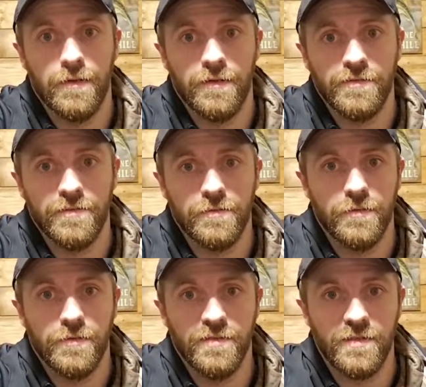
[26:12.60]

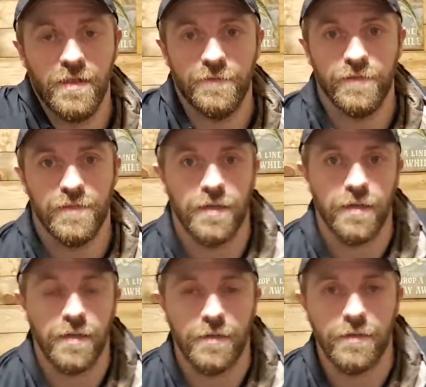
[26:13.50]
Sirloin steak for
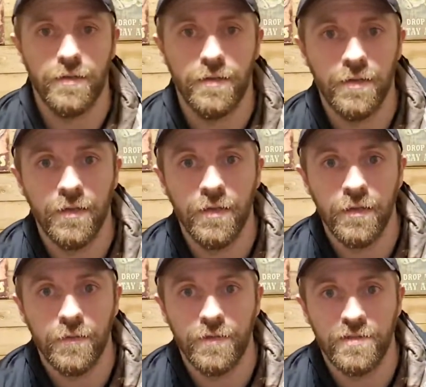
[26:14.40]
Todd.
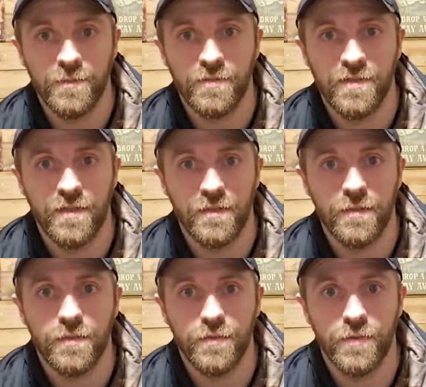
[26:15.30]
We're supposed to get
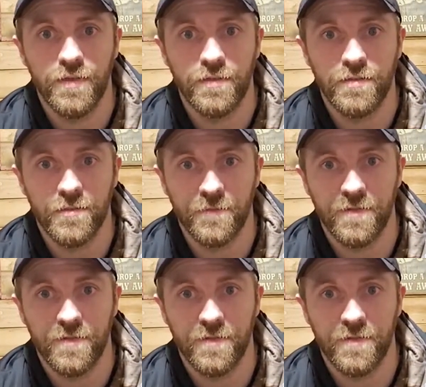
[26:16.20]
10 to 20 inches of